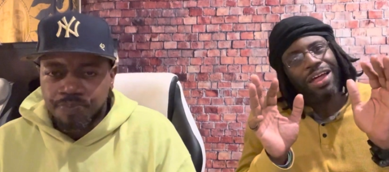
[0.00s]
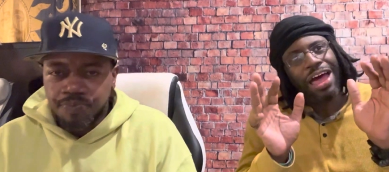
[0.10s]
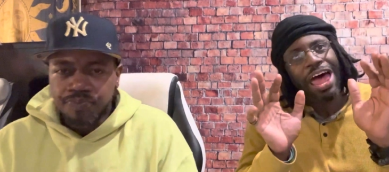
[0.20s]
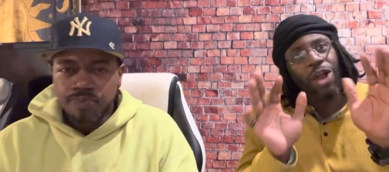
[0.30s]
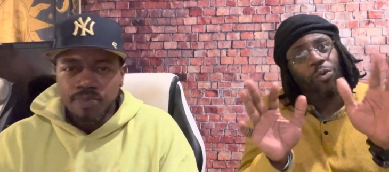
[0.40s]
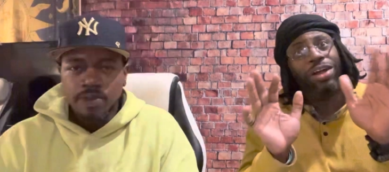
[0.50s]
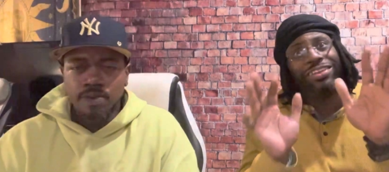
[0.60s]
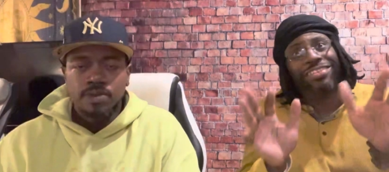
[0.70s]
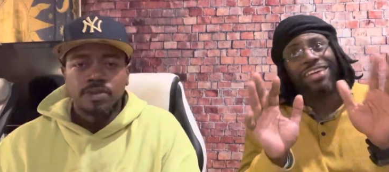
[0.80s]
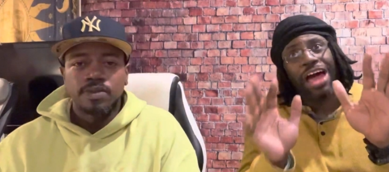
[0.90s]
Speaker 1: I don't want
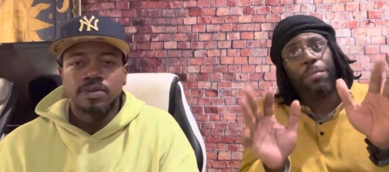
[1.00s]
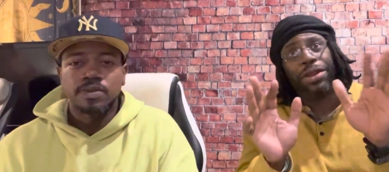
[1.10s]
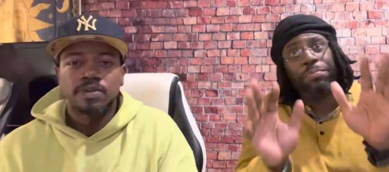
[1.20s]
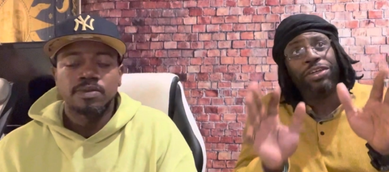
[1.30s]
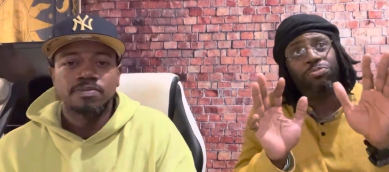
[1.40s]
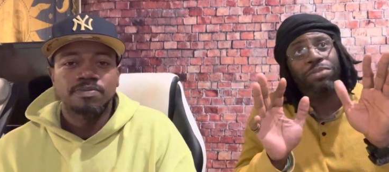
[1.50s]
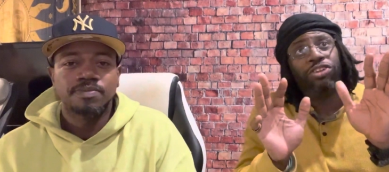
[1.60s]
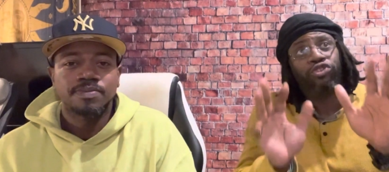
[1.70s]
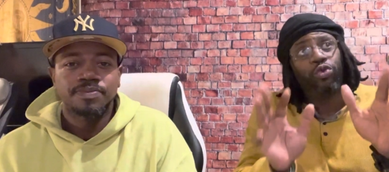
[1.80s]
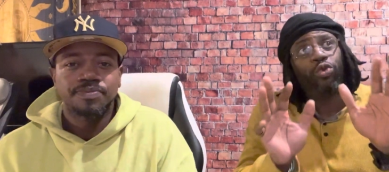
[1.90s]
this comment to be
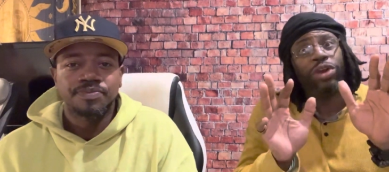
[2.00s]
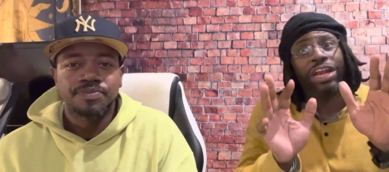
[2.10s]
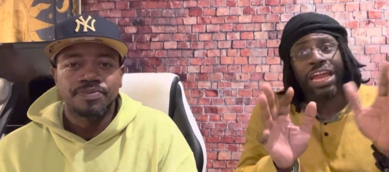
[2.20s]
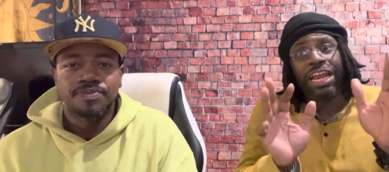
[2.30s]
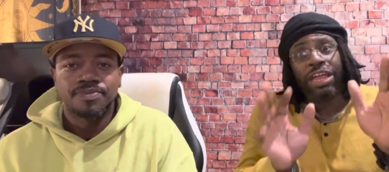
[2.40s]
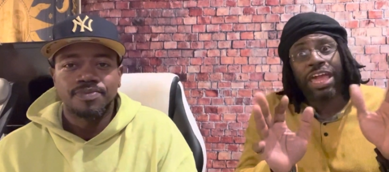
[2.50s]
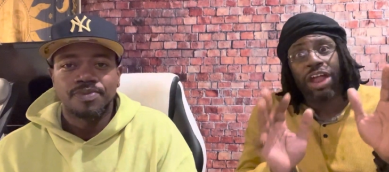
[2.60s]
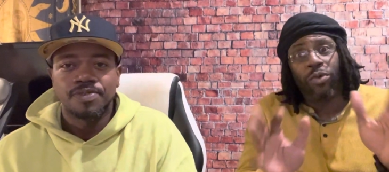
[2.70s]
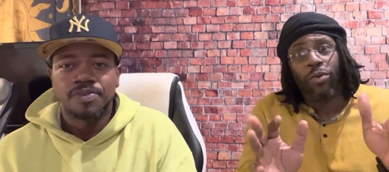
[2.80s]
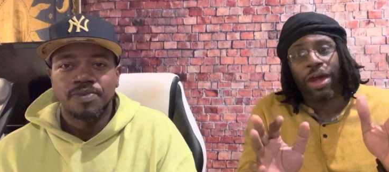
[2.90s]
miscrewed in any
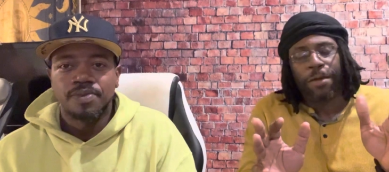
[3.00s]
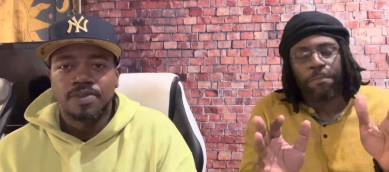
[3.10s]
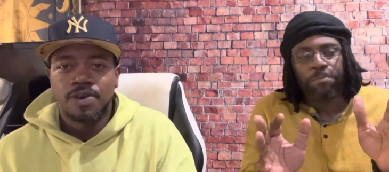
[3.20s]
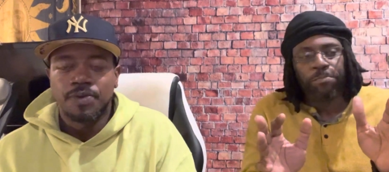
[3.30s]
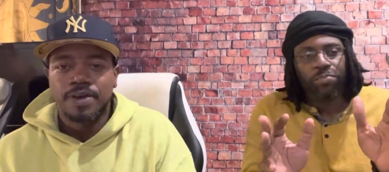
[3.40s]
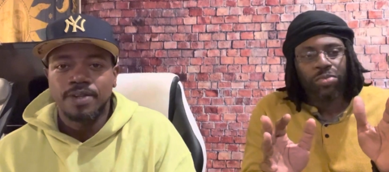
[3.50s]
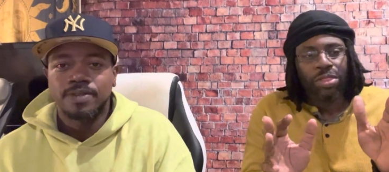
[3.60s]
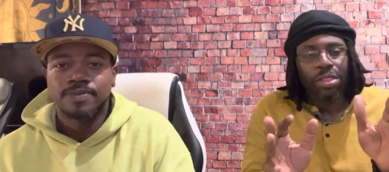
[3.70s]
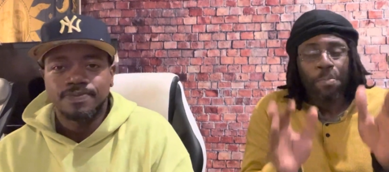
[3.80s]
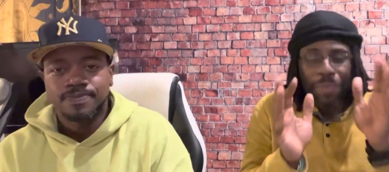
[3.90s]
kind of way. Okay.
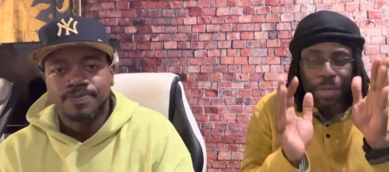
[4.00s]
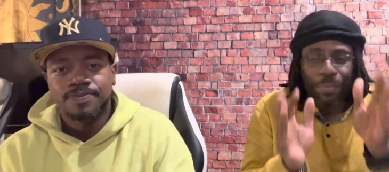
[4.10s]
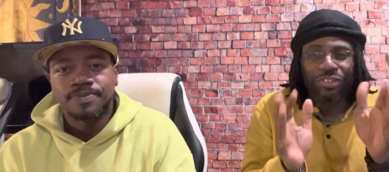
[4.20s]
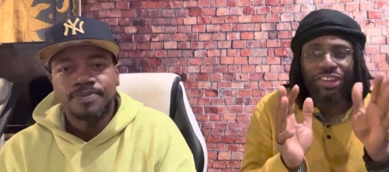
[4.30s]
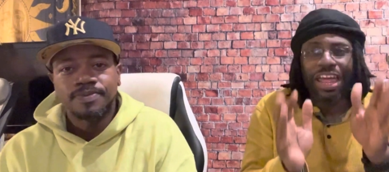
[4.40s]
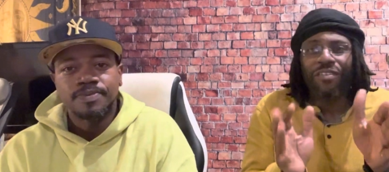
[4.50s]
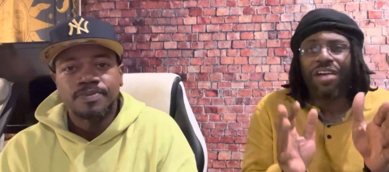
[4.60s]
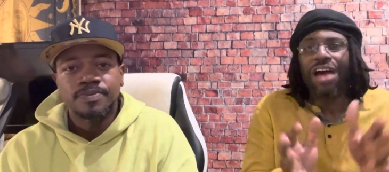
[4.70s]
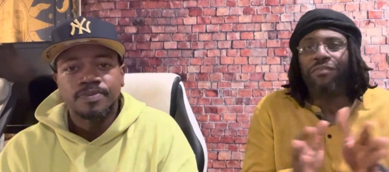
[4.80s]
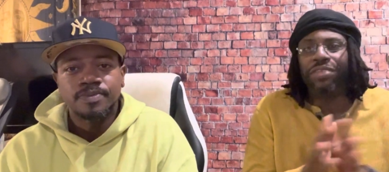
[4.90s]
People should have
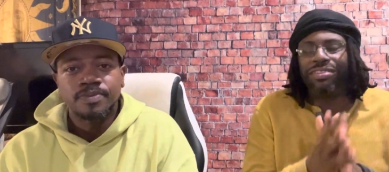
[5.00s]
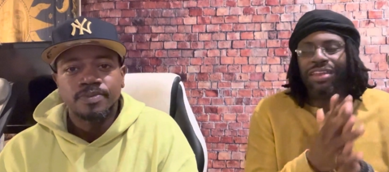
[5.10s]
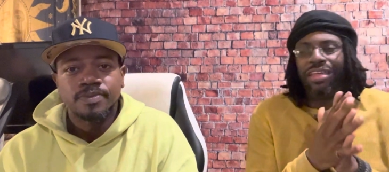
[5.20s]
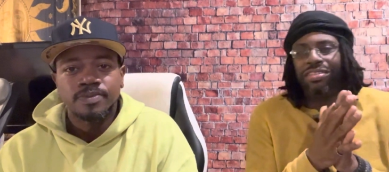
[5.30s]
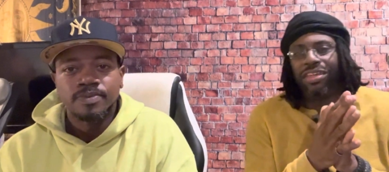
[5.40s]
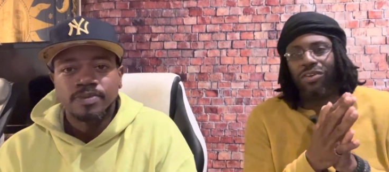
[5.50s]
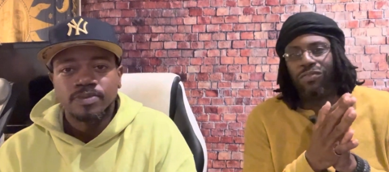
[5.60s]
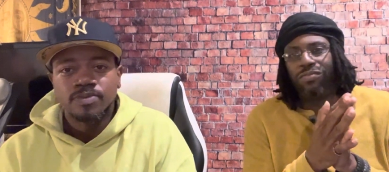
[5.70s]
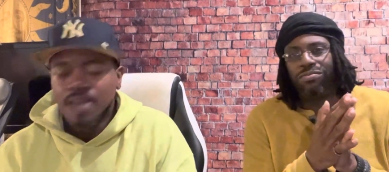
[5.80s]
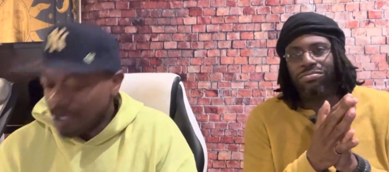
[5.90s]
confidence in themselves.
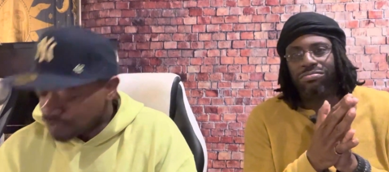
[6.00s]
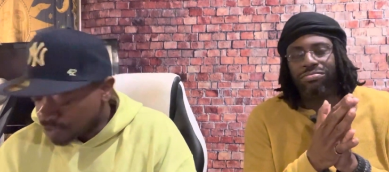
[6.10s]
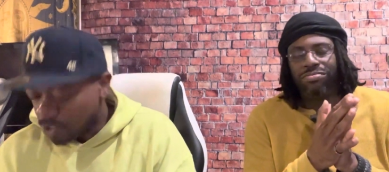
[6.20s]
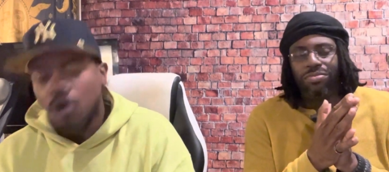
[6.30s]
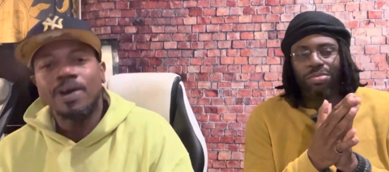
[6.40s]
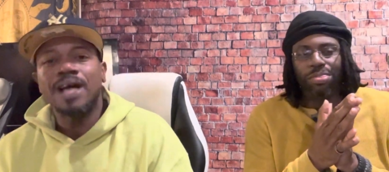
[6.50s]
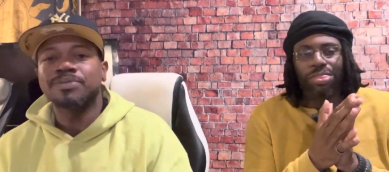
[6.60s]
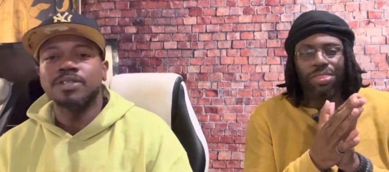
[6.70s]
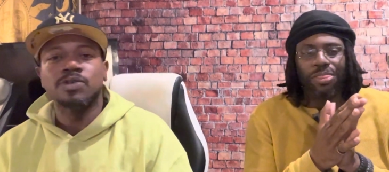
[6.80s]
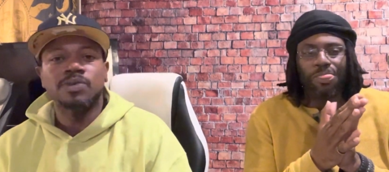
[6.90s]
Speaker 2: Absolutely. Oh,
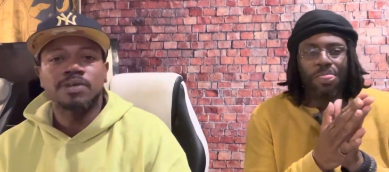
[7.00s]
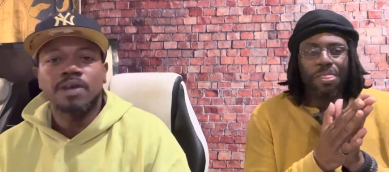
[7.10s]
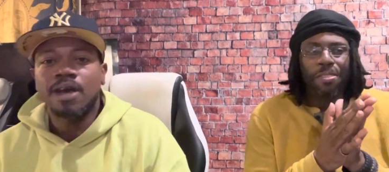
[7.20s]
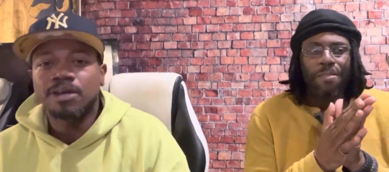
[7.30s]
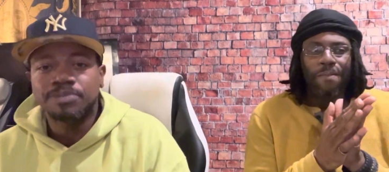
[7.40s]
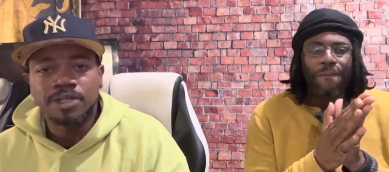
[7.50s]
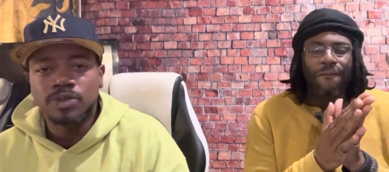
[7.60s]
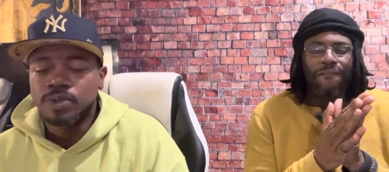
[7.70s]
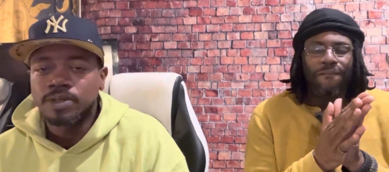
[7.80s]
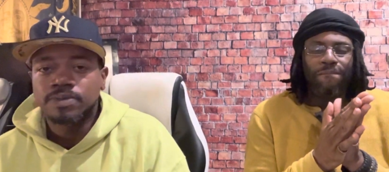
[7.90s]
absolutely.
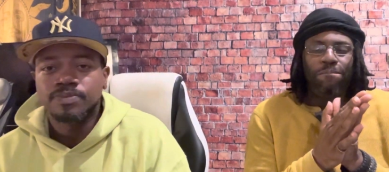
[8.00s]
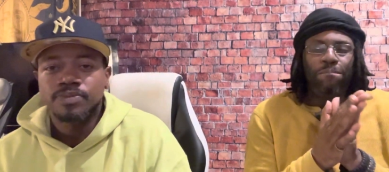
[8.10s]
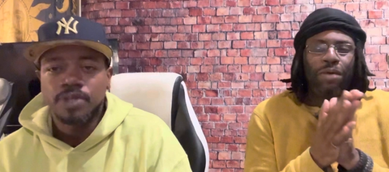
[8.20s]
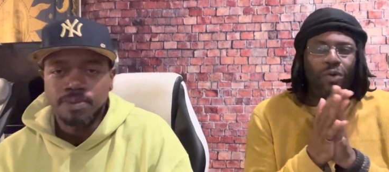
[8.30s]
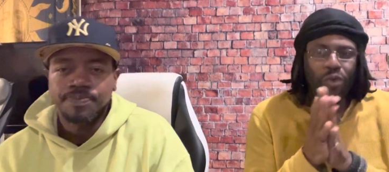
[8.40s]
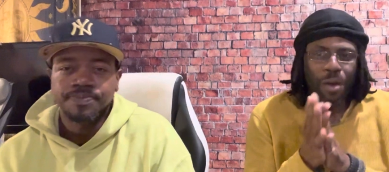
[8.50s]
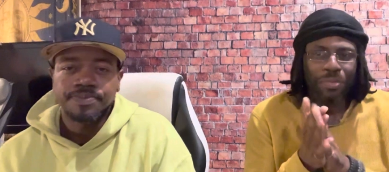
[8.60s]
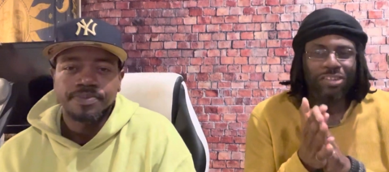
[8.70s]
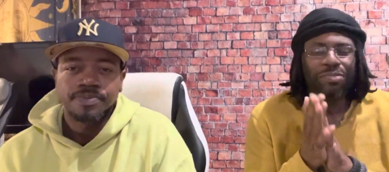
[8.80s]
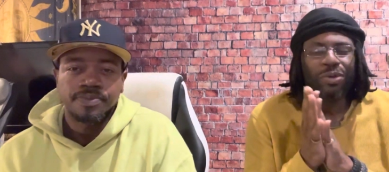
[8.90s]
Absolutely.
Speaker 1: But yep. a
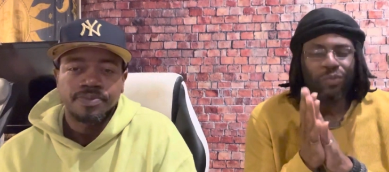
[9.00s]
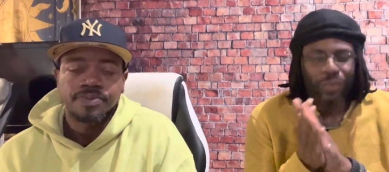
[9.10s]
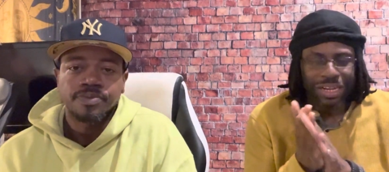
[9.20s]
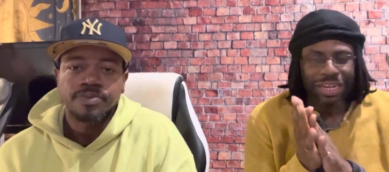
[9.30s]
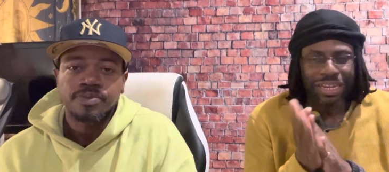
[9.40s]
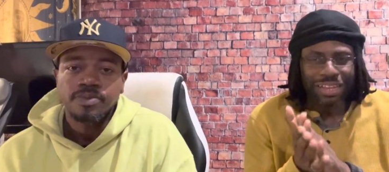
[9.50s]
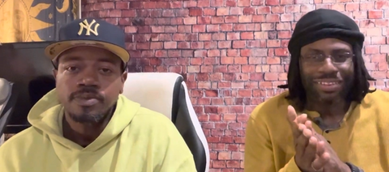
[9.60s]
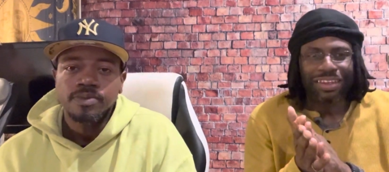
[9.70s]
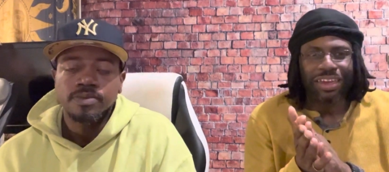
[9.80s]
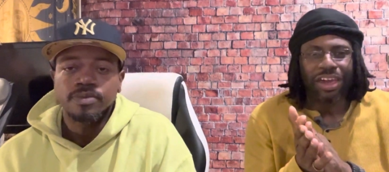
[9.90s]
woman should be
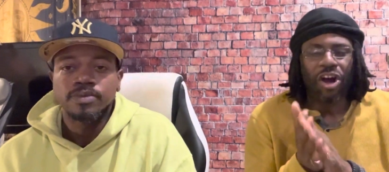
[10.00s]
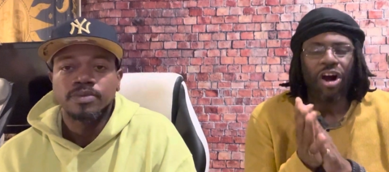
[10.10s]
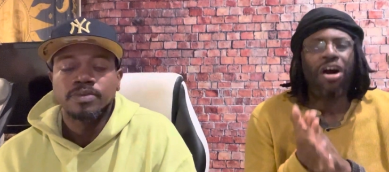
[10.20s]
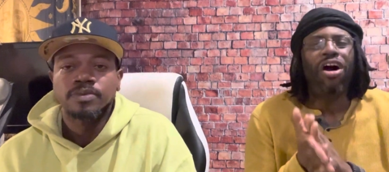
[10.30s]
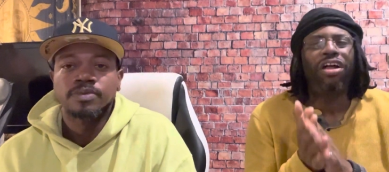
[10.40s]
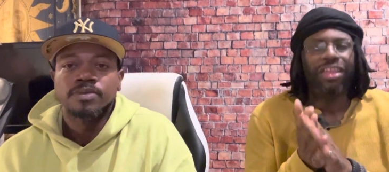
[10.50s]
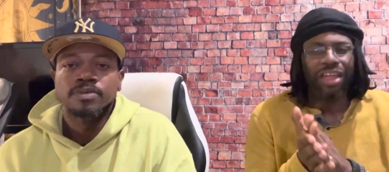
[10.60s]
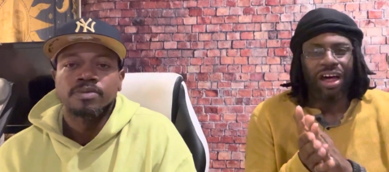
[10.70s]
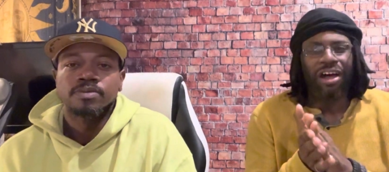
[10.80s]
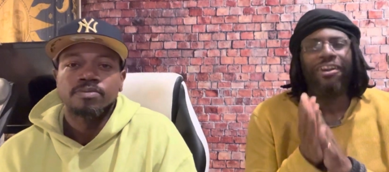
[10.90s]
realistic. All
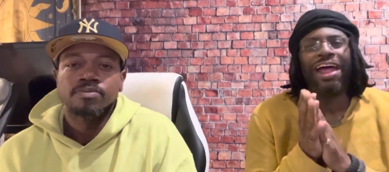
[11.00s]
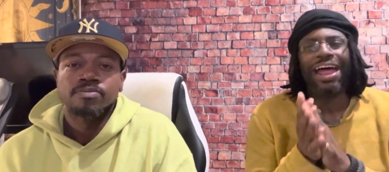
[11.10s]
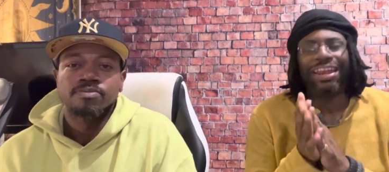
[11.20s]
y'all are not